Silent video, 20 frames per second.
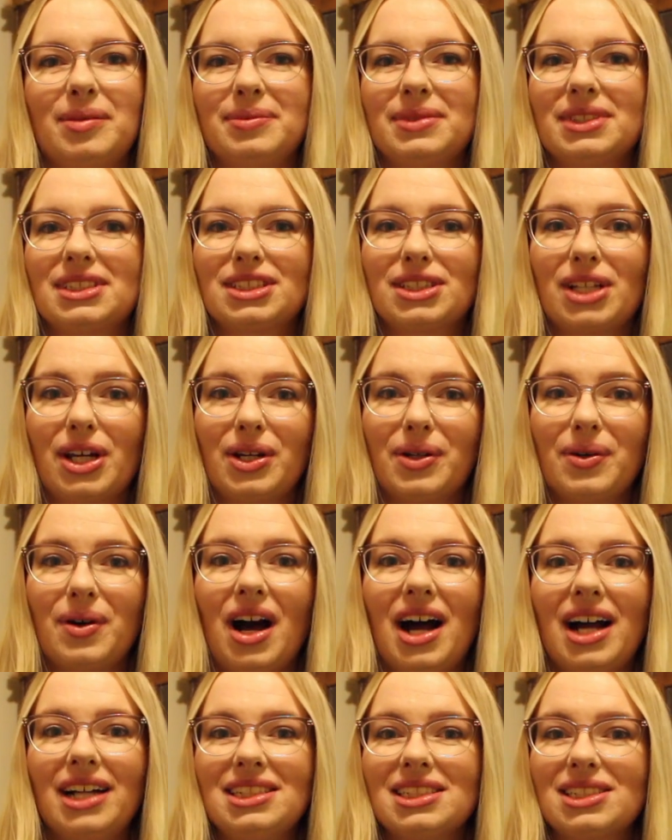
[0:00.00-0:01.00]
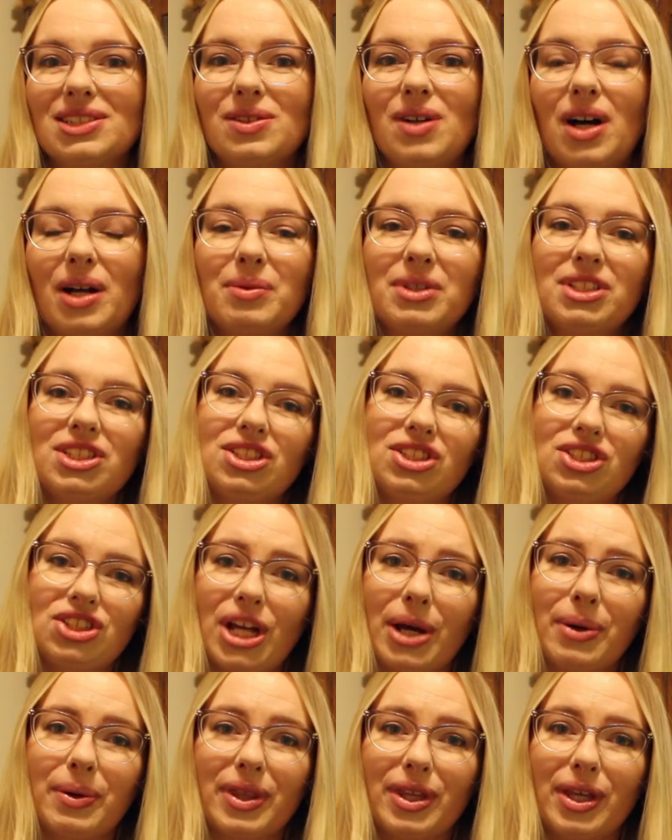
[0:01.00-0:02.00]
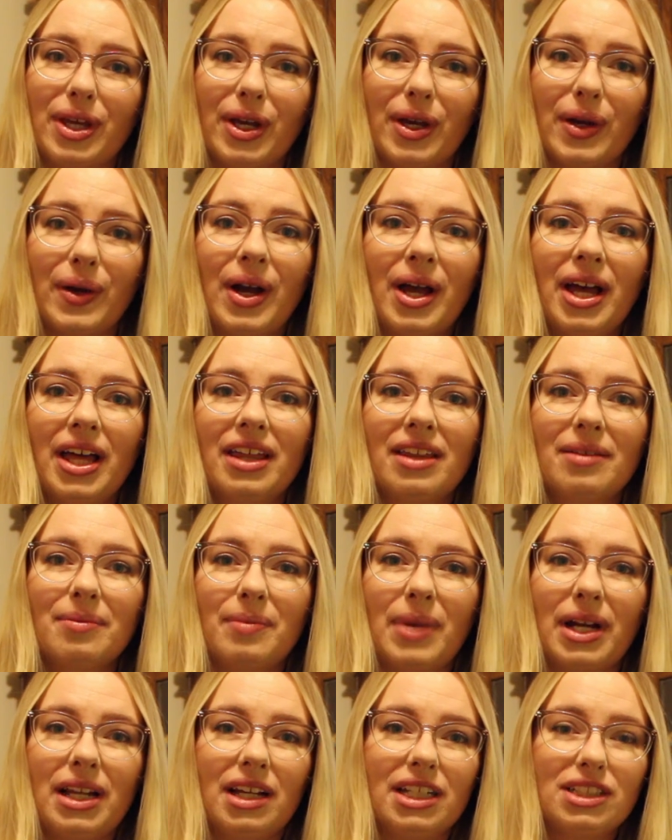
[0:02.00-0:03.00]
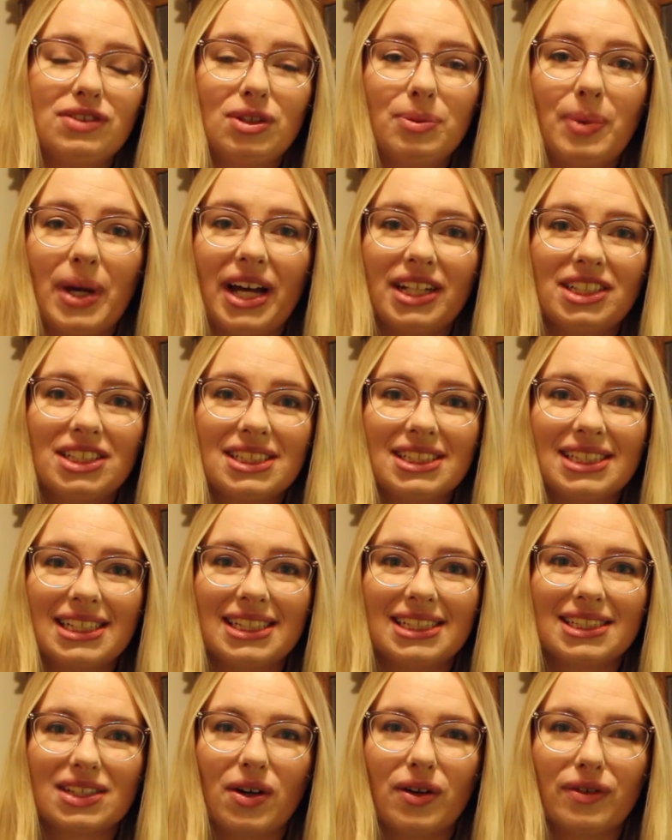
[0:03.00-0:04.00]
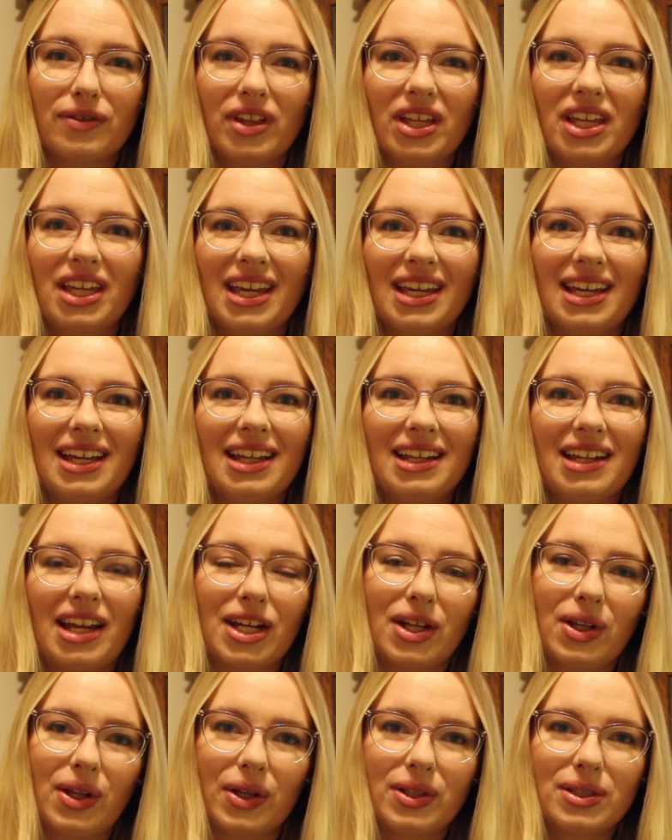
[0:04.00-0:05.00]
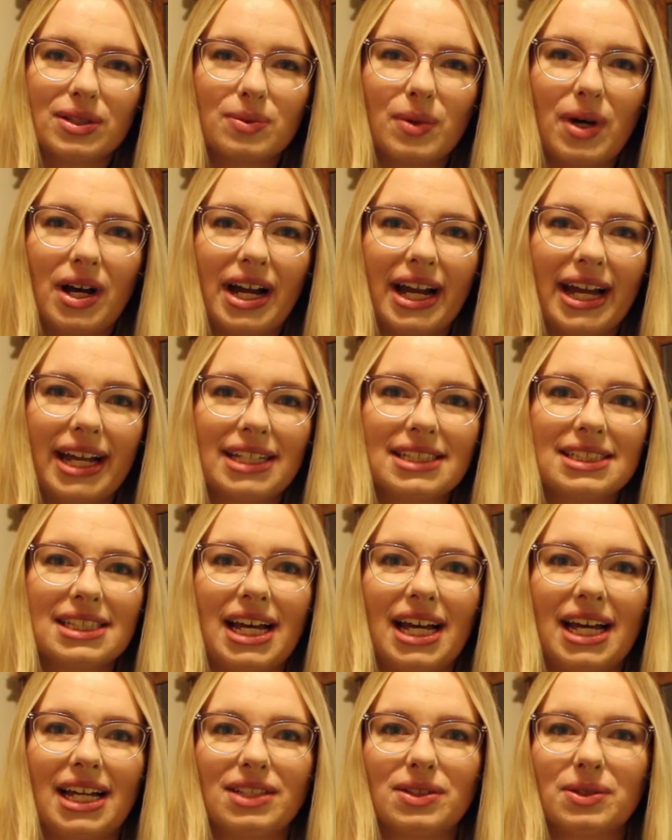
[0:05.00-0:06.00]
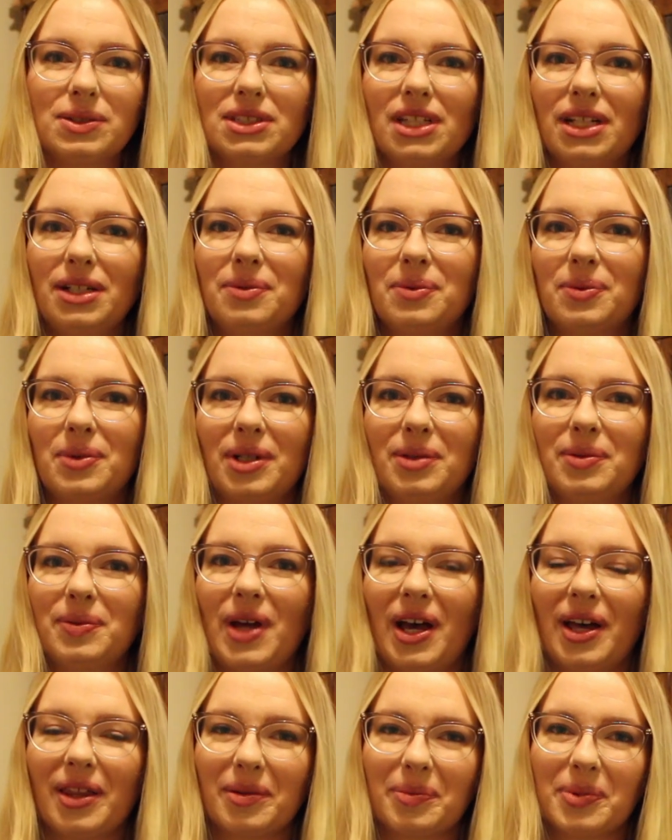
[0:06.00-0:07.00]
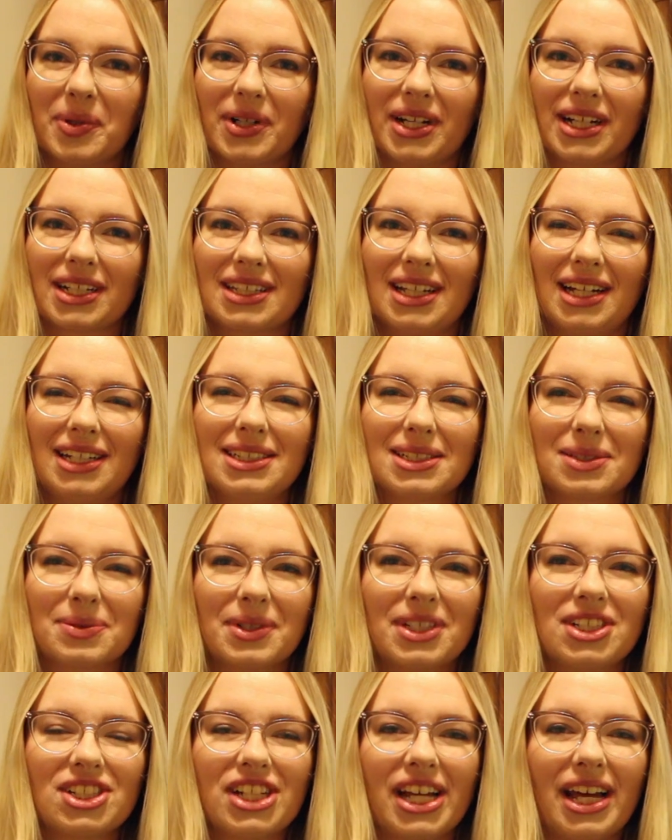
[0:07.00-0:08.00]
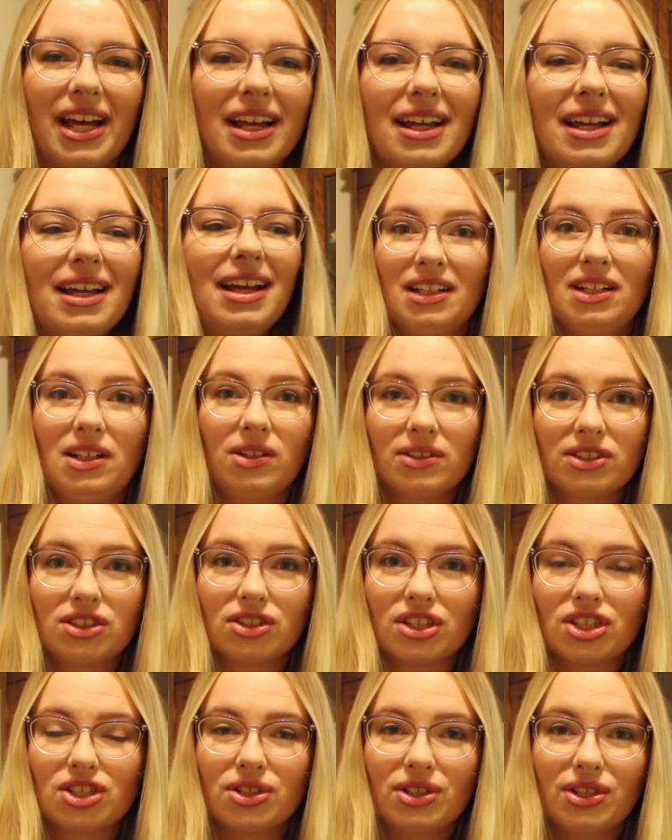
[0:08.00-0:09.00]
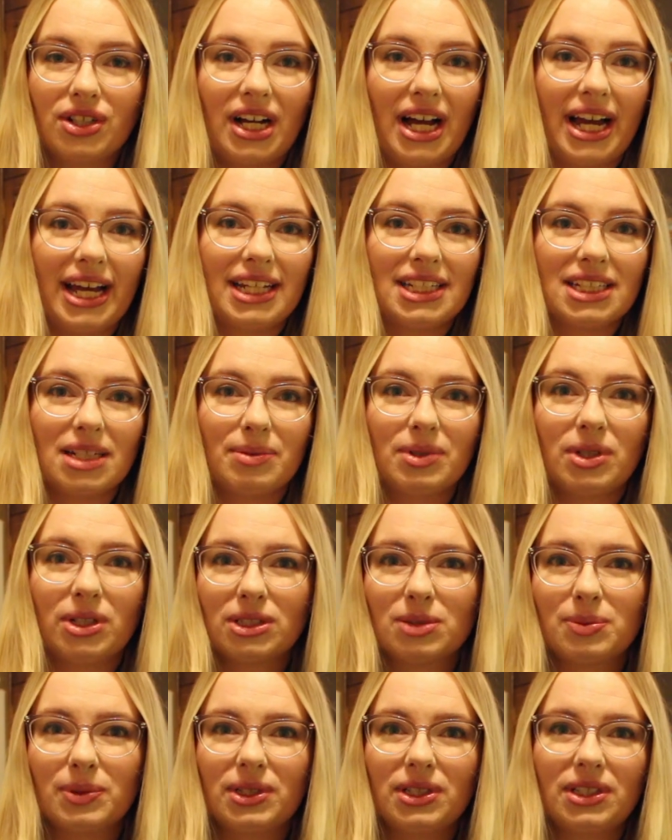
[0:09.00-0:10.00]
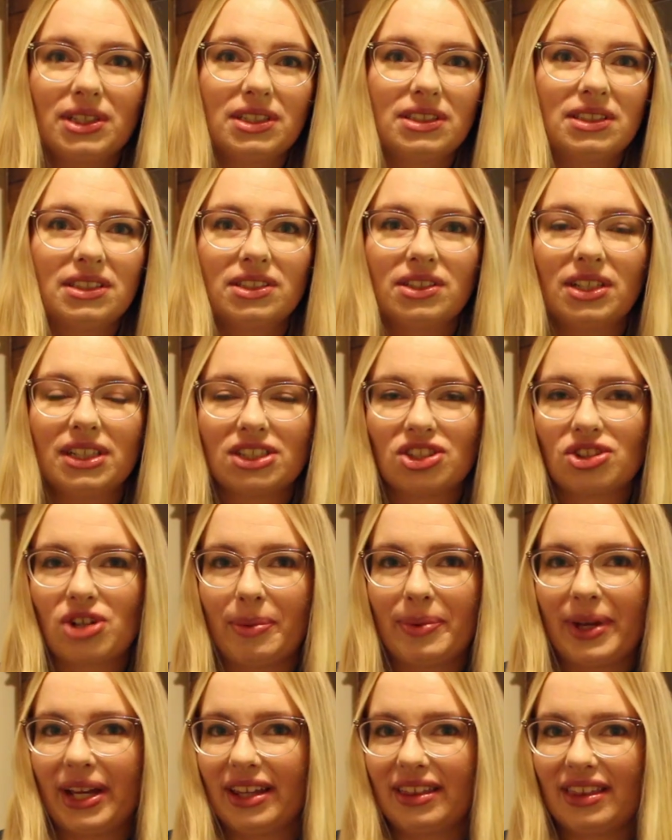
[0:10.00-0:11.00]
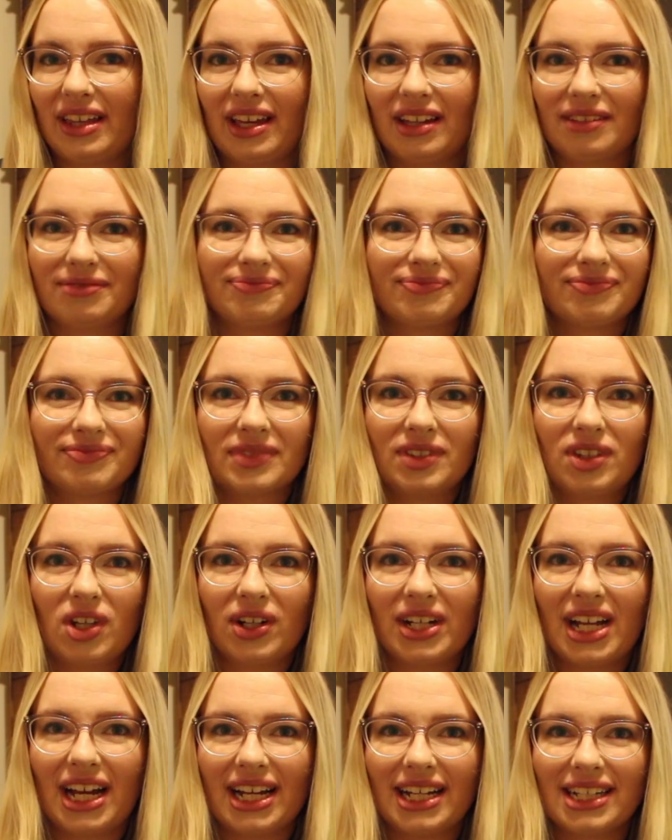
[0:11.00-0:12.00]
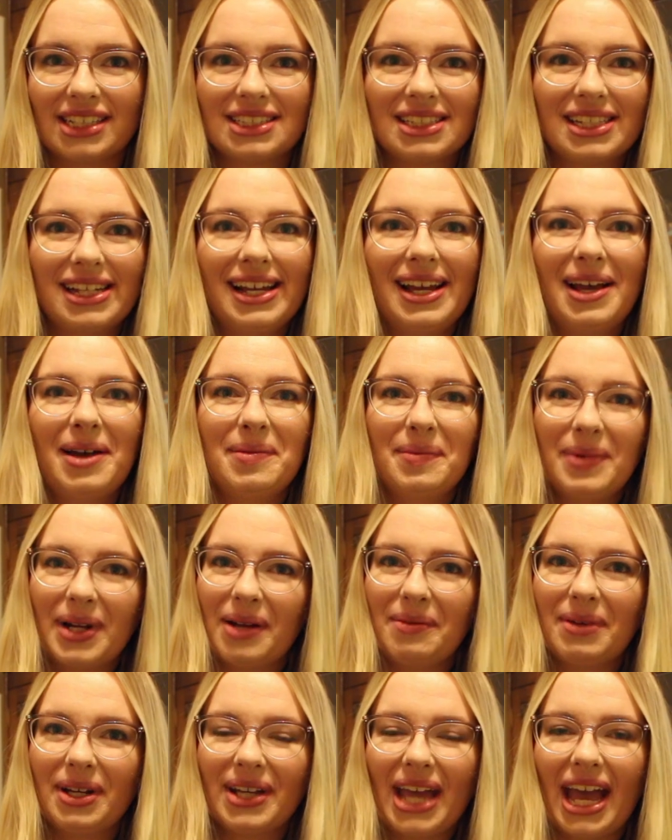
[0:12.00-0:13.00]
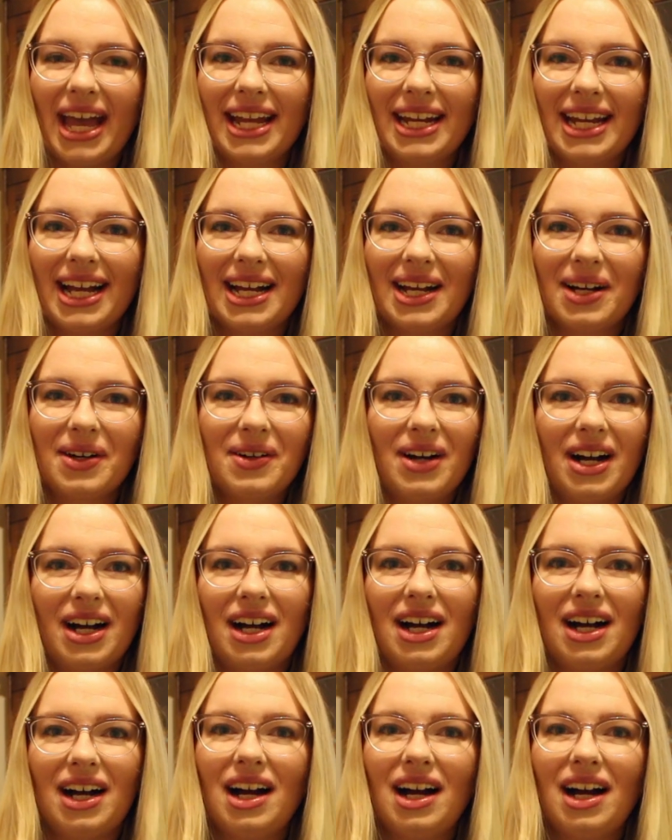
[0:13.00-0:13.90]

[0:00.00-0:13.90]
So I just thought I would share with you my last few purchases of the year, like clothes wise, and also one other product that I just want to share. Long story short, I ended up in hospital, got a strep A thing, not nice, but I'm okay now.